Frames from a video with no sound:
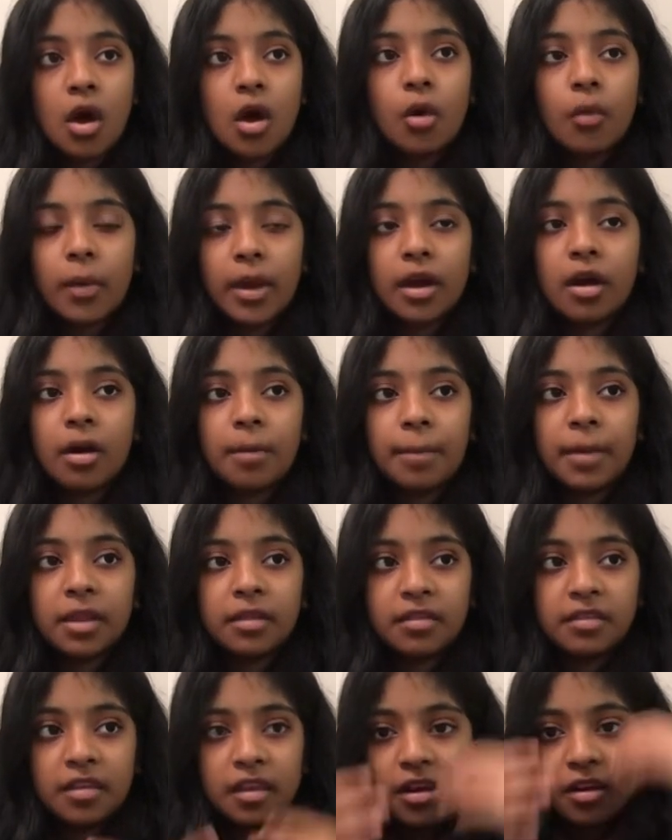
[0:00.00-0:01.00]
wake up
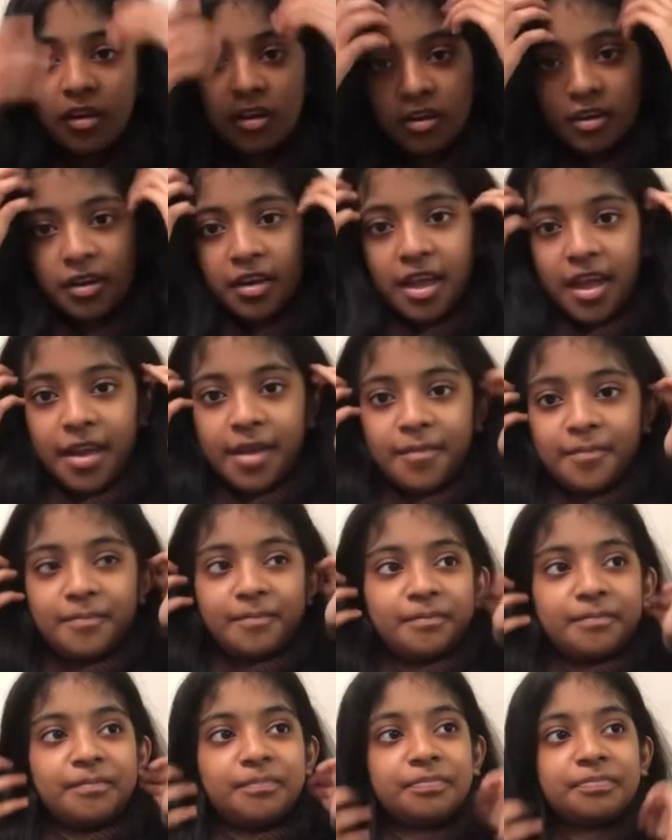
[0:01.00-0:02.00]
and see another day.
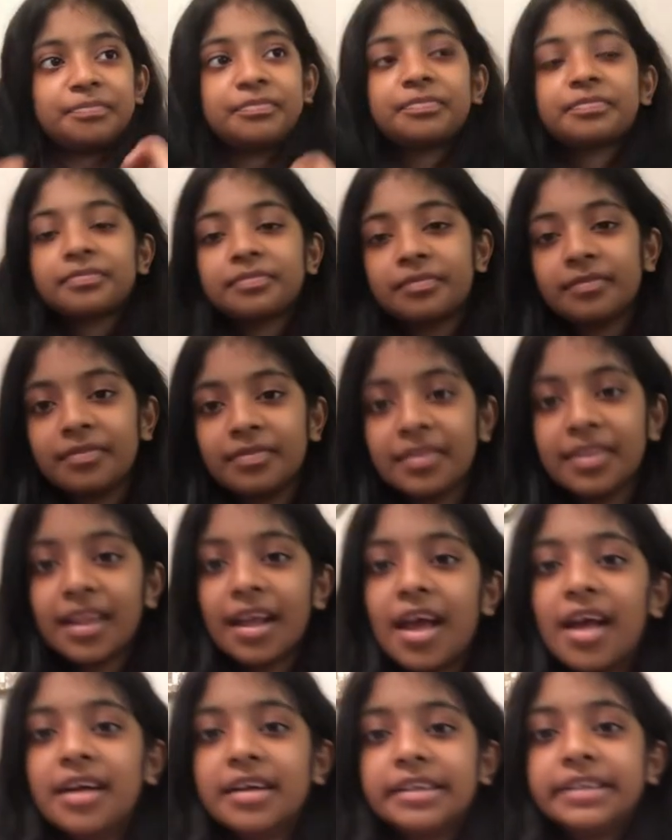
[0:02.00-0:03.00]
Oh,
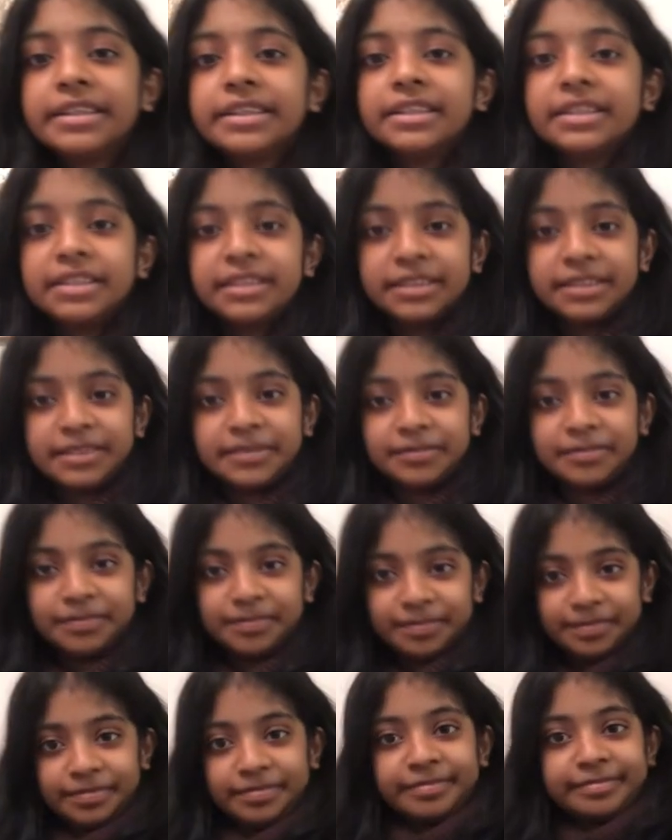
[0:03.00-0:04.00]
nice. Very nice,
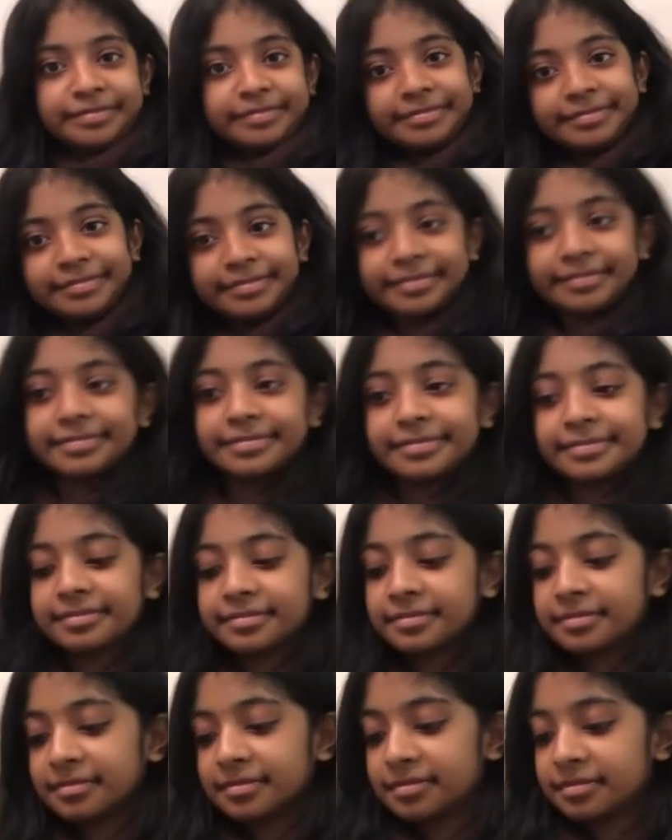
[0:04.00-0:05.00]
guys.
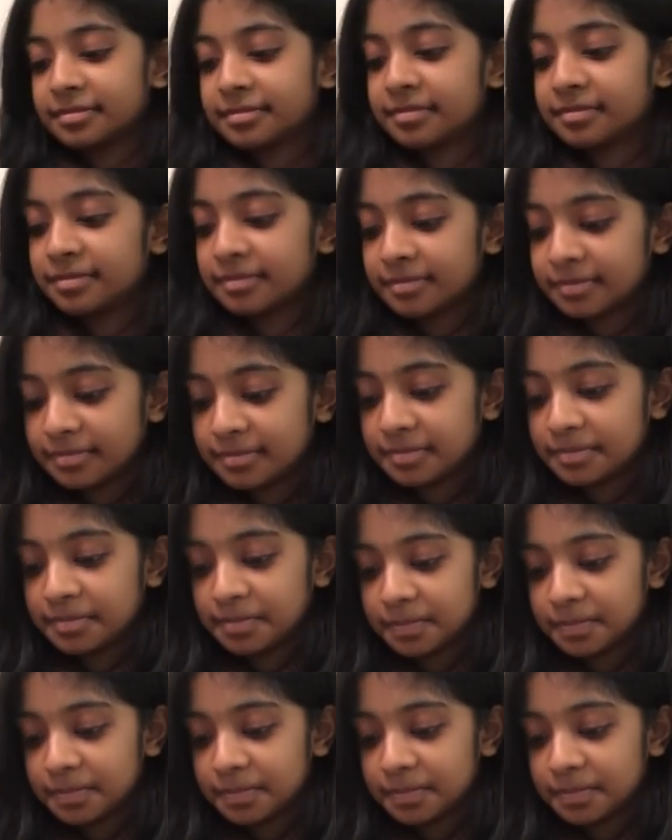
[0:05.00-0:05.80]
Thanks.